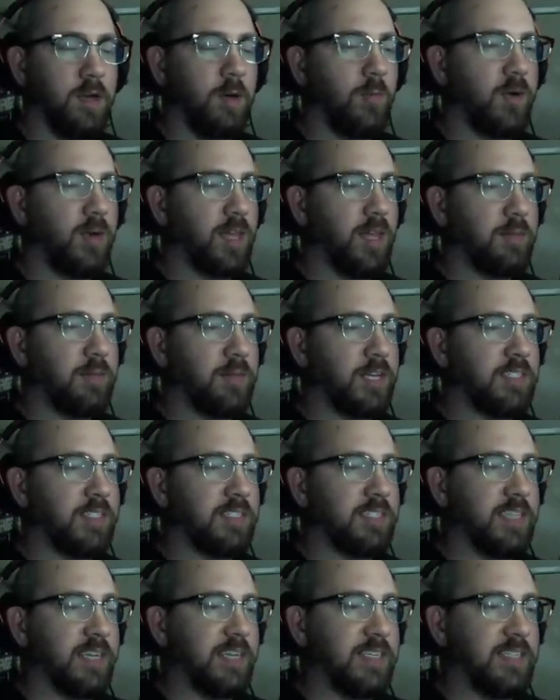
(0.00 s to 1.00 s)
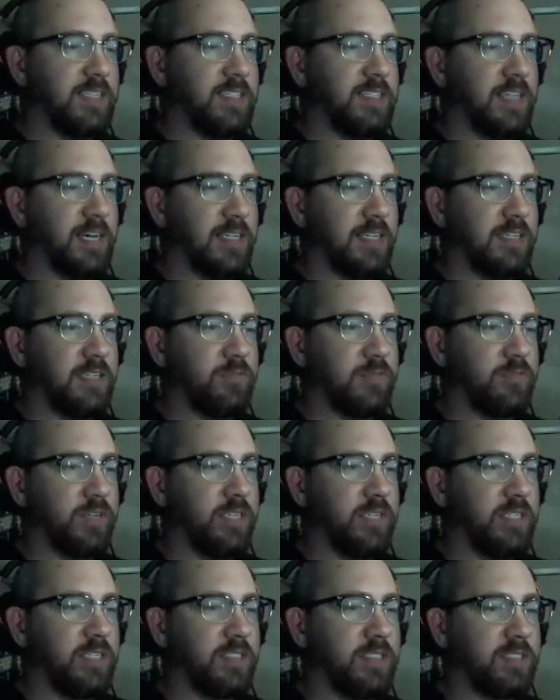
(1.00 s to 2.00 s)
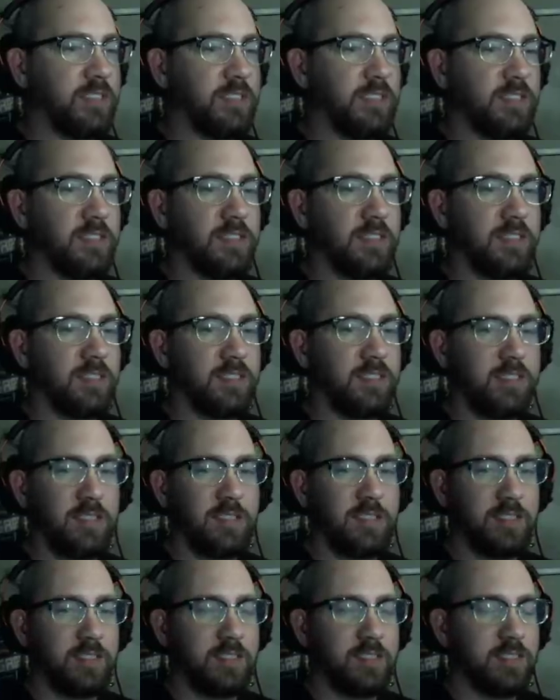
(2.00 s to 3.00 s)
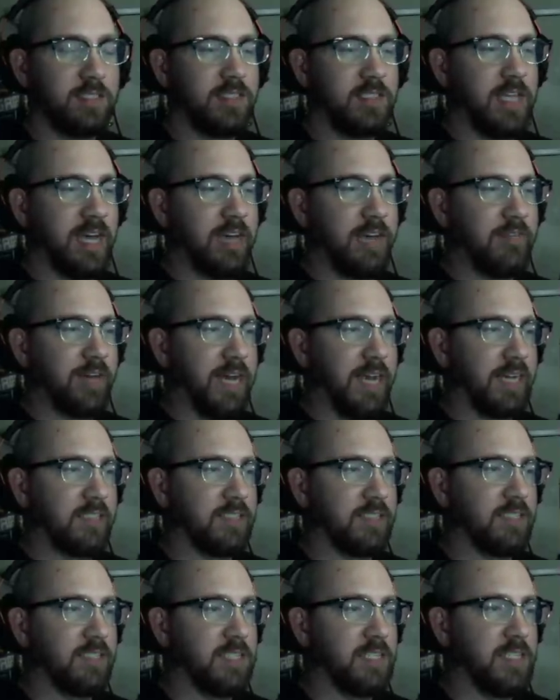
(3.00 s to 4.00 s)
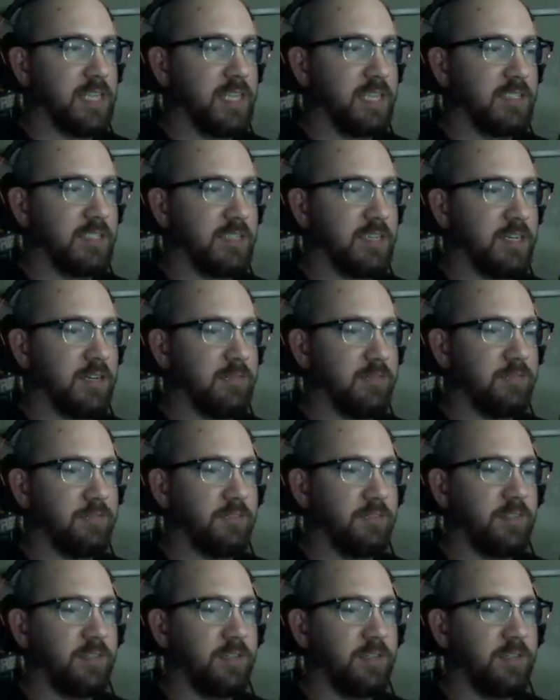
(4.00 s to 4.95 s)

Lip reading: Well, I'm not saying it's not convenient to have access to that stuff,